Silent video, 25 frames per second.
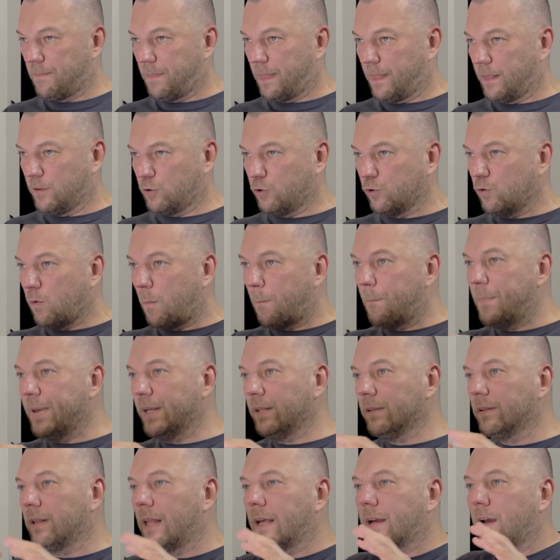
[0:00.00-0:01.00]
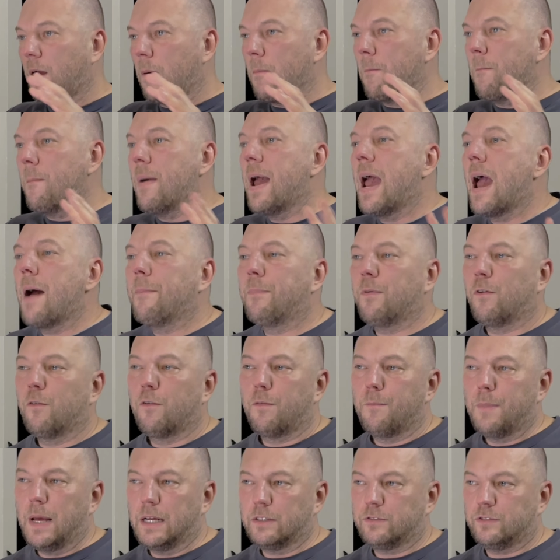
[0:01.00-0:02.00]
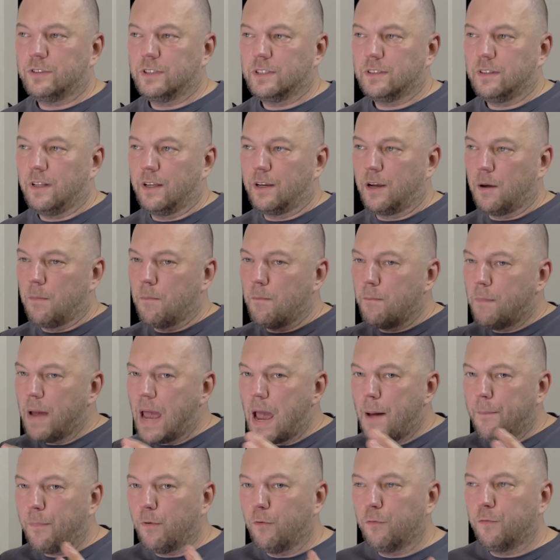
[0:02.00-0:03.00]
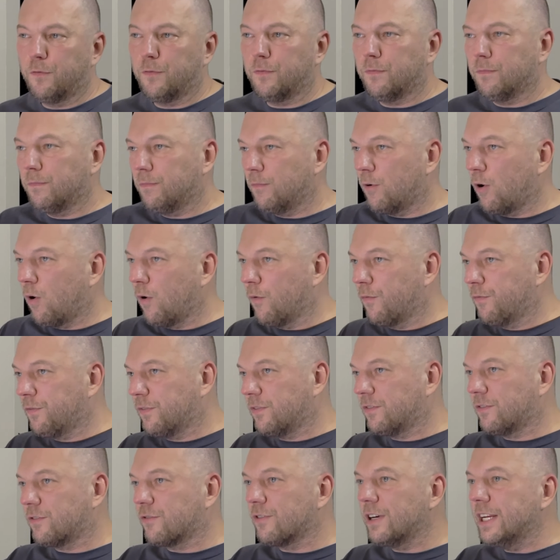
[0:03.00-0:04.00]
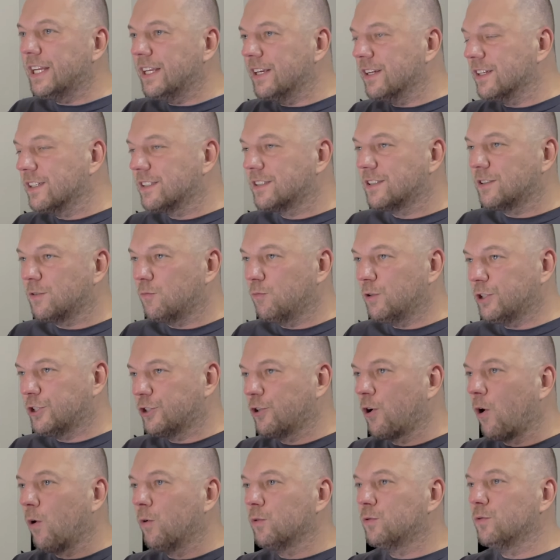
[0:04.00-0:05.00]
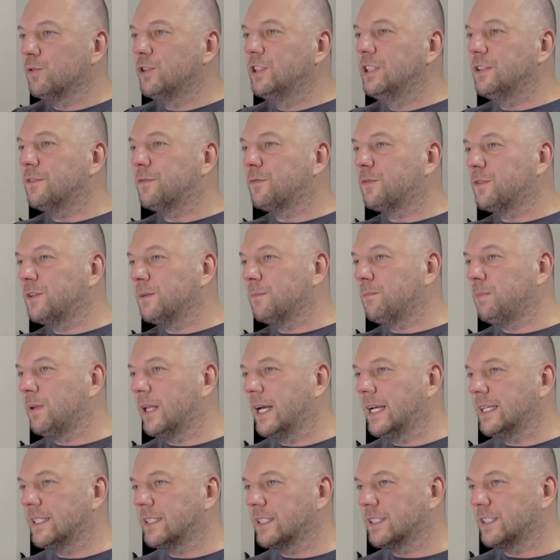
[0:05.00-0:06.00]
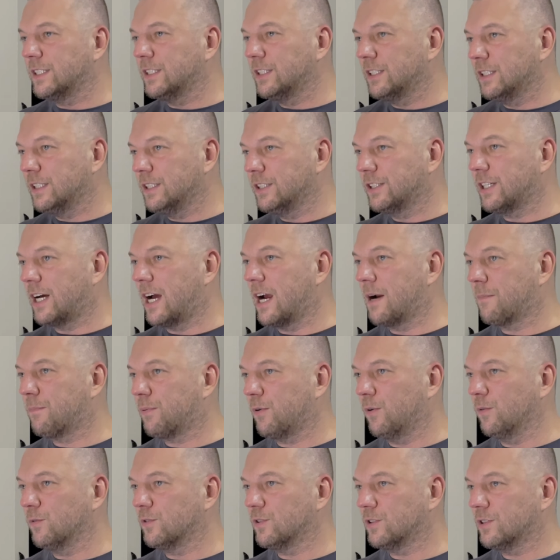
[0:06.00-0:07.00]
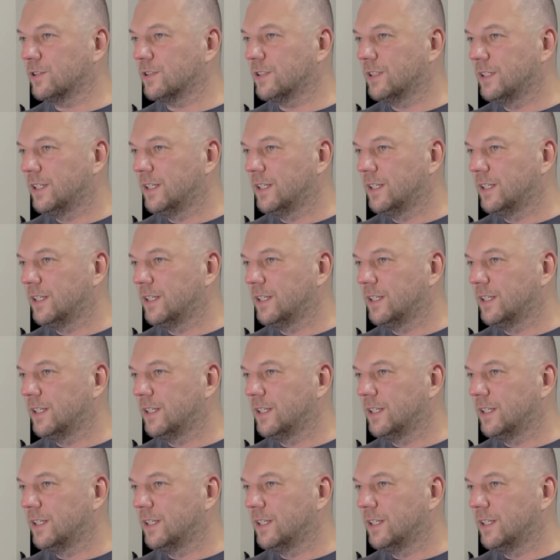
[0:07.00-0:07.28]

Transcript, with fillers: So you build like a map of metrics, like a map of strings which go to different places in the entire process.